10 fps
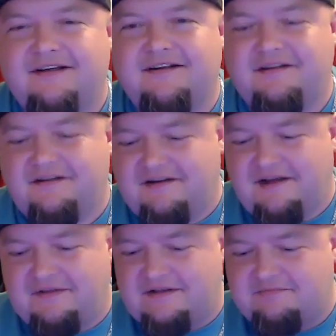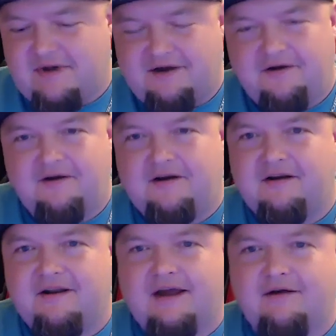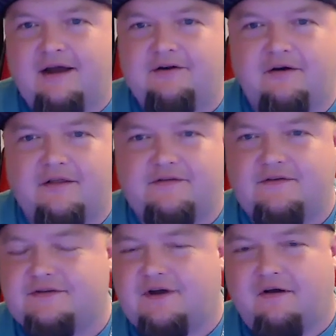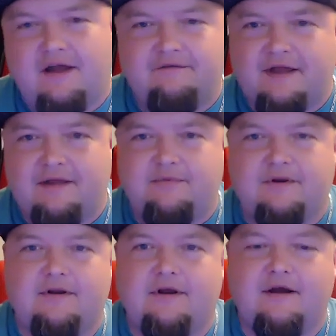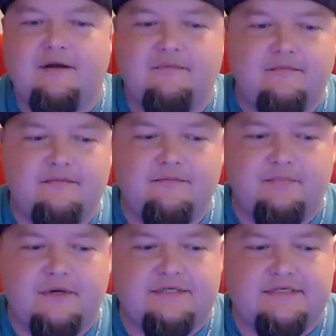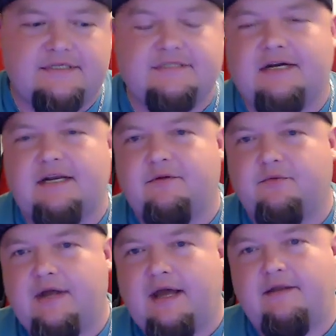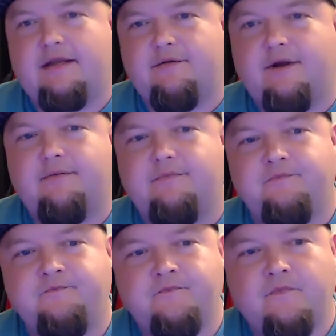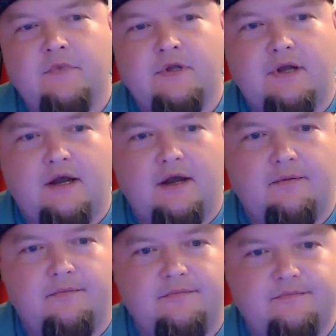nothing's better, and I, I don't. This is all I vape, and um, because that's just not going to be reality, right? Um,